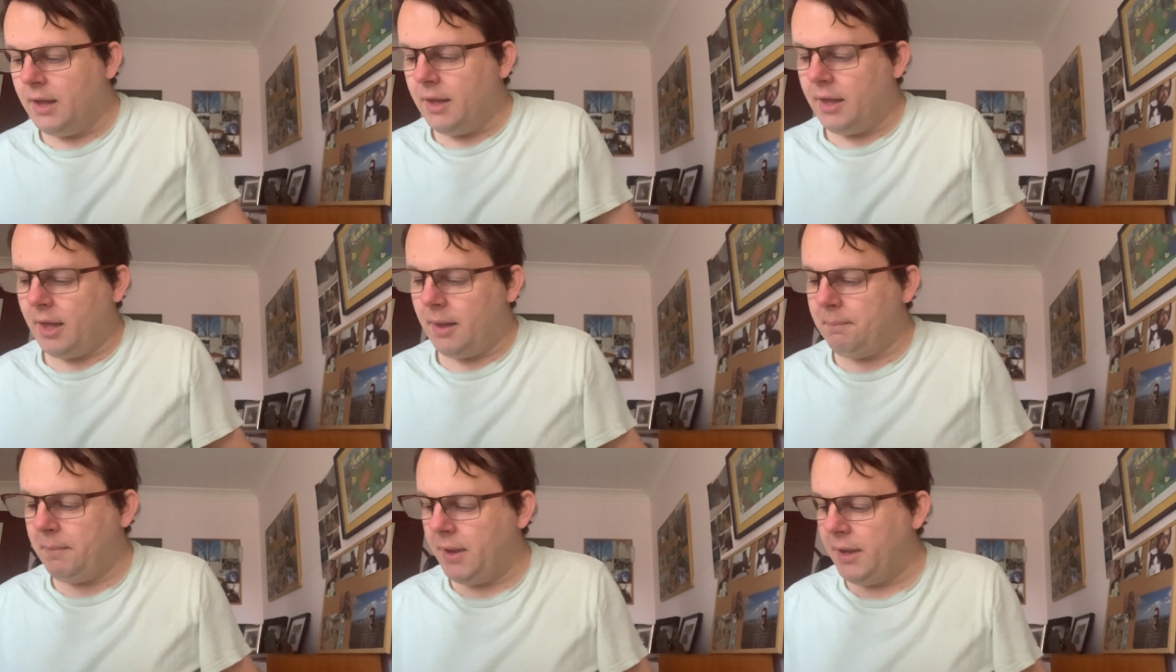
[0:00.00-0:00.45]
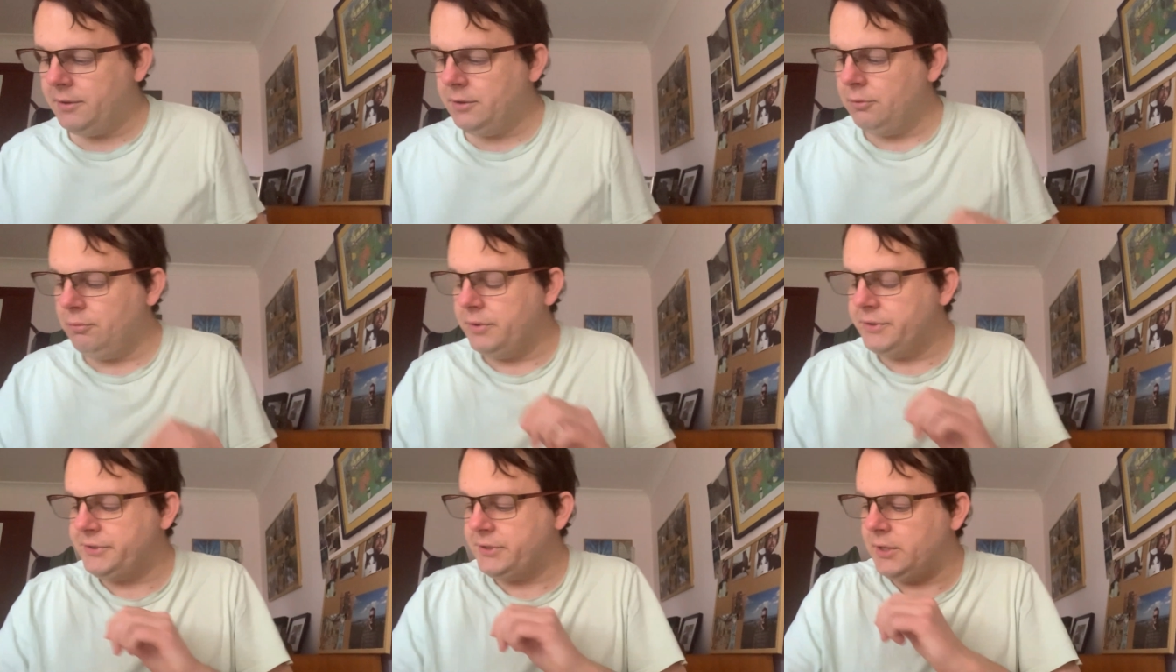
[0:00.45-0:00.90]
Amanda
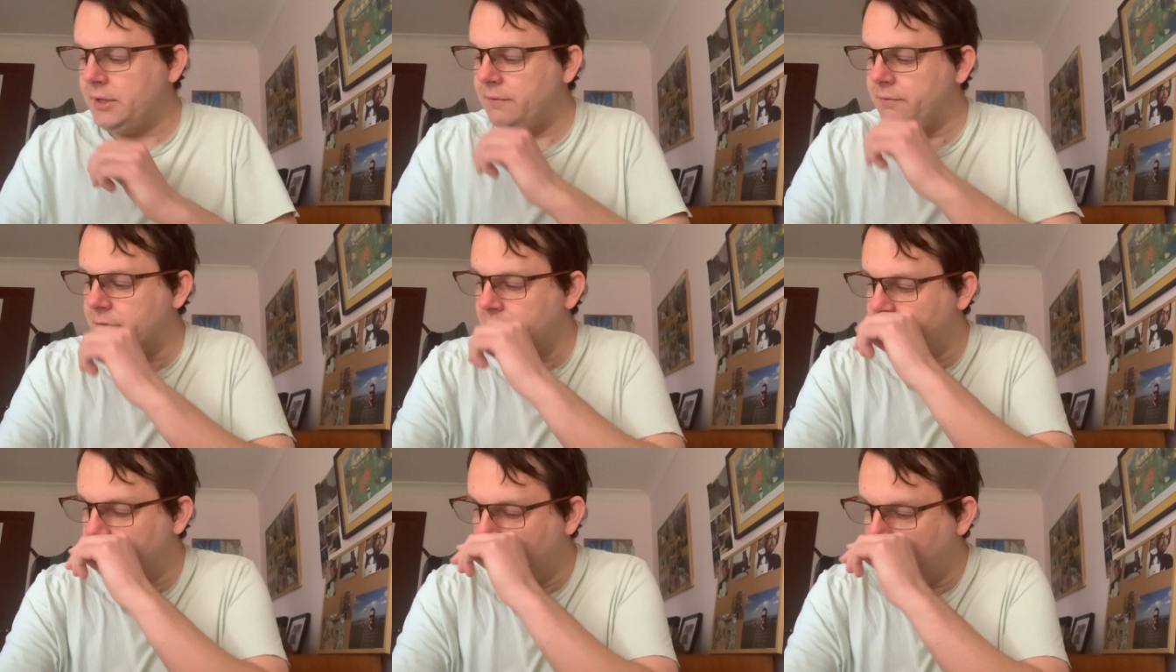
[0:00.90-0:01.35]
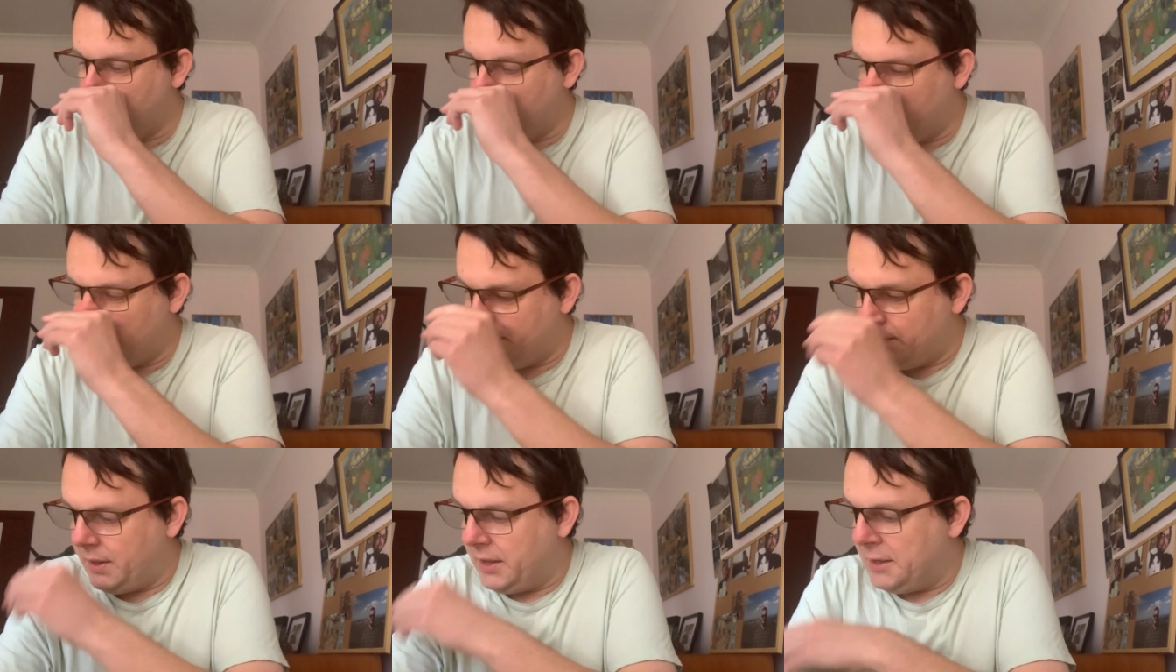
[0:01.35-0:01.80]
received the
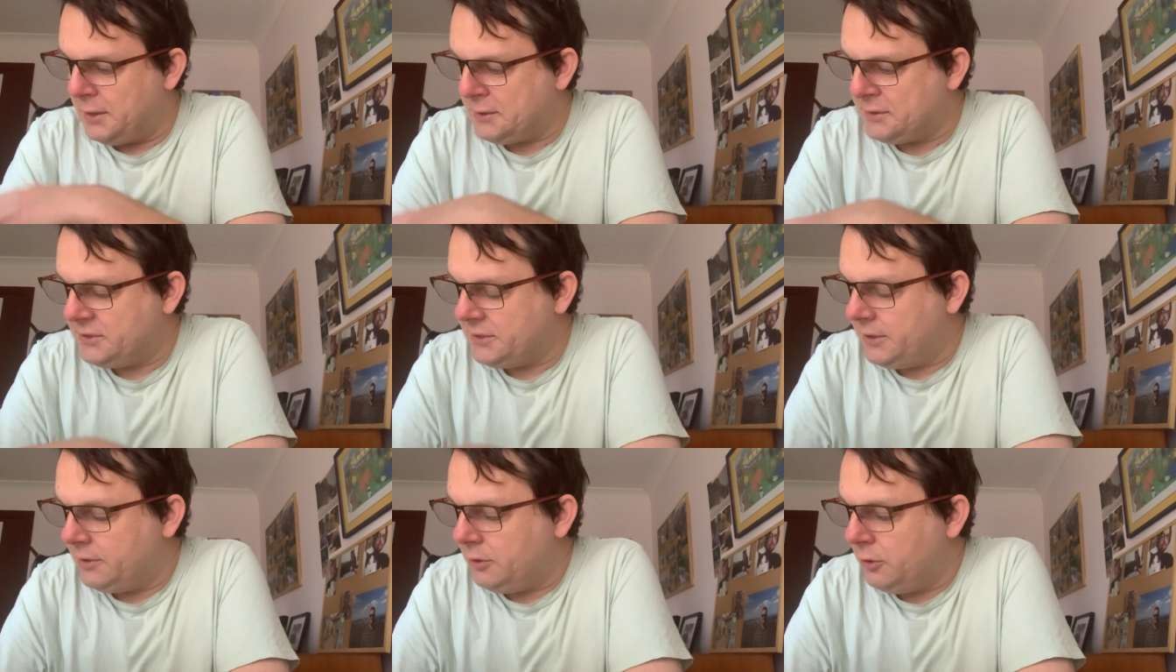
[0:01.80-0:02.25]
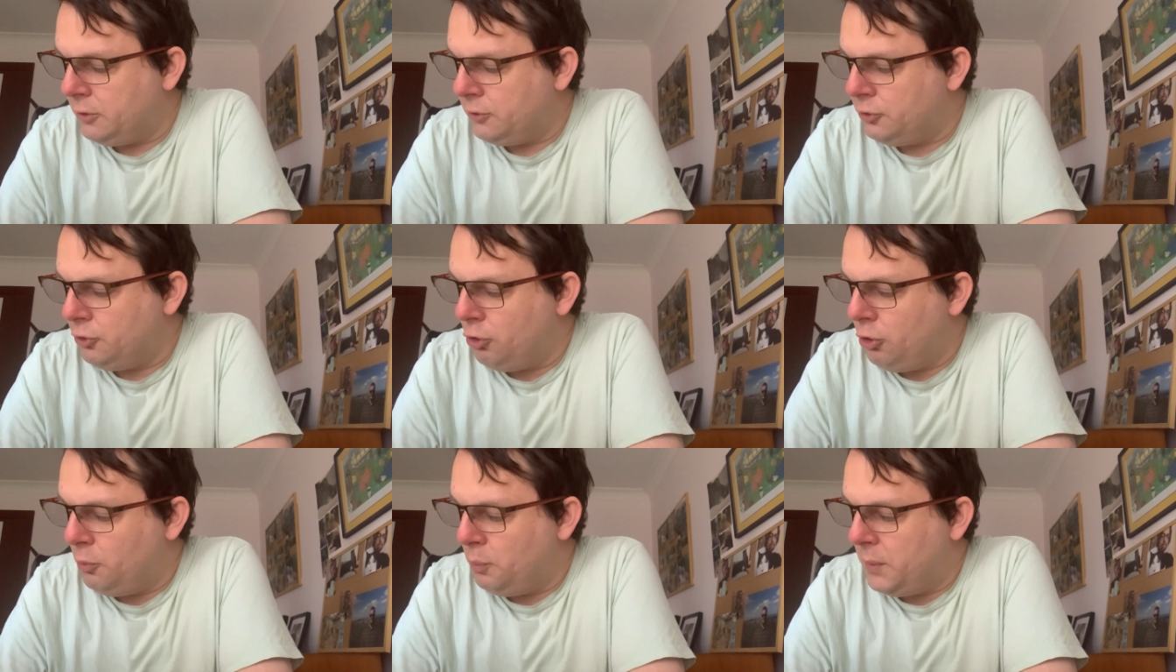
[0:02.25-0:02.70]
following marks in her
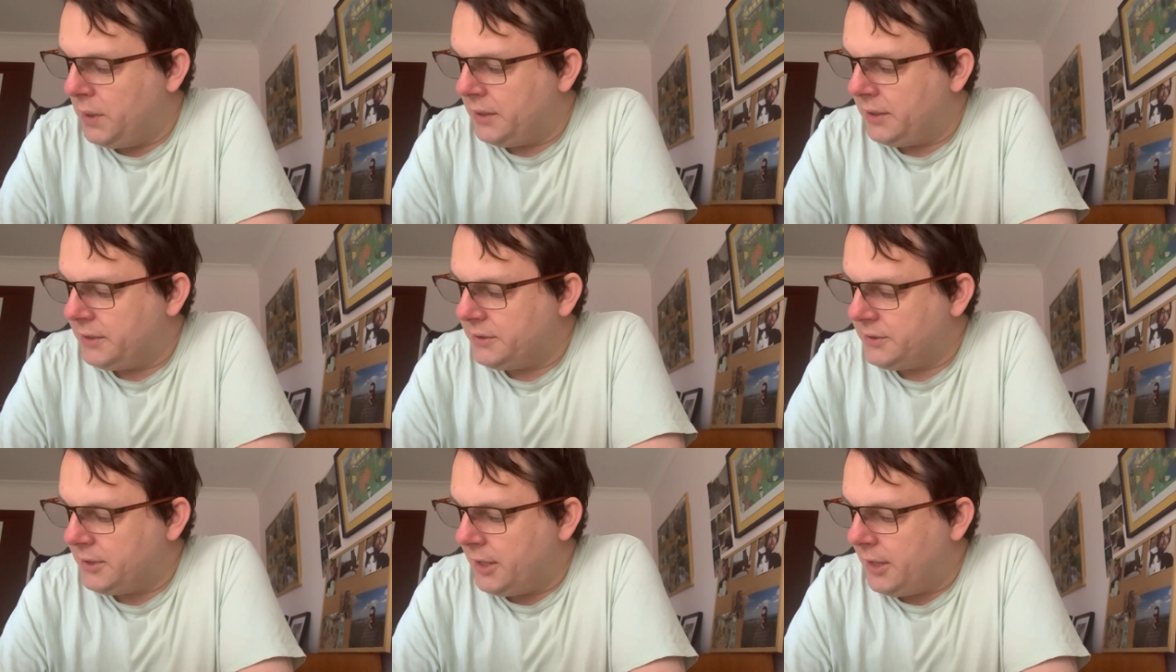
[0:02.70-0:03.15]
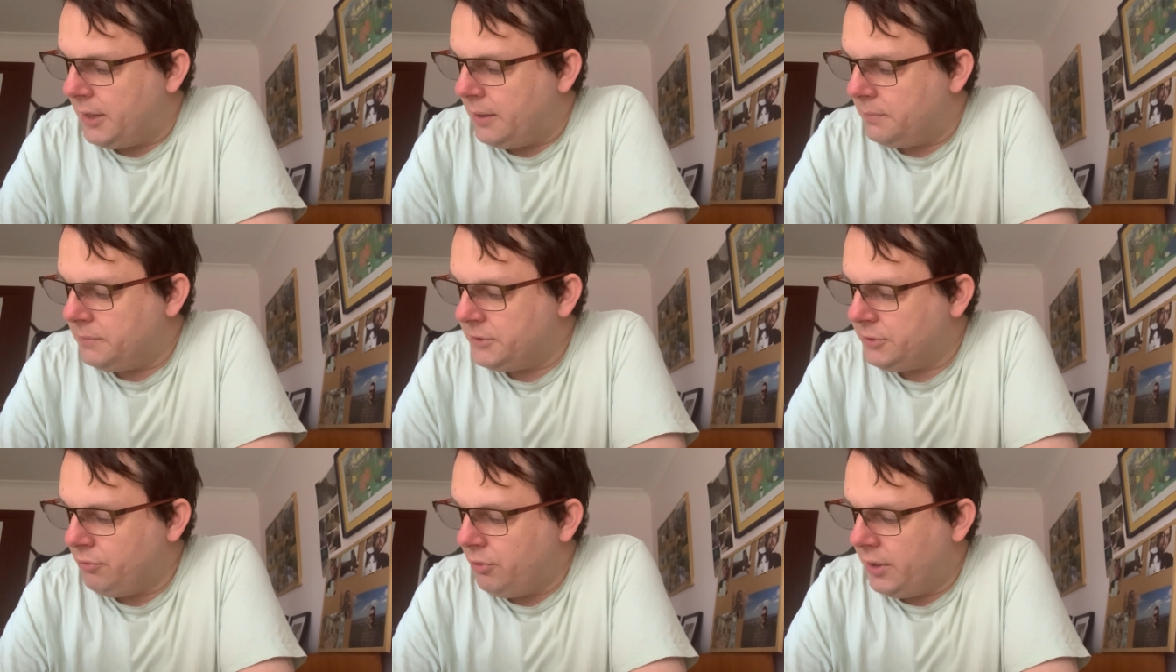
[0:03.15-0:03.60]
Term 1 exams.